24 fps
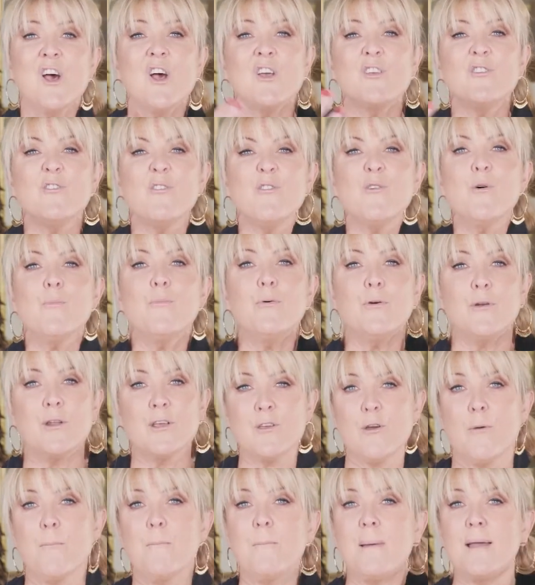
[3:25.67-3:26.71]
you're putting
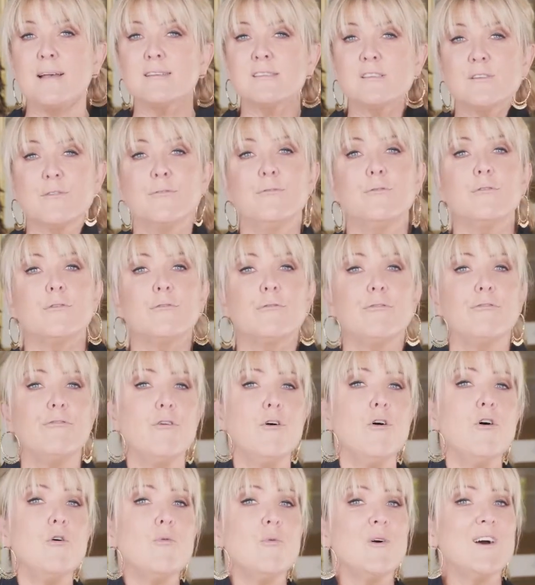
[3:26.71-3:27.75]
your best foot
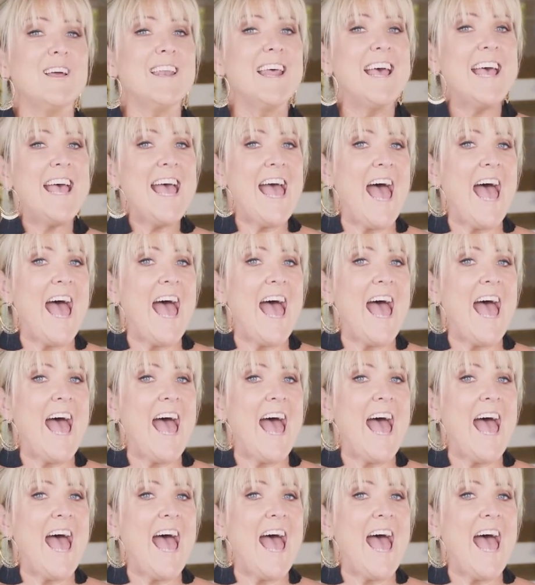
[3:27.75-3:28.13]
forward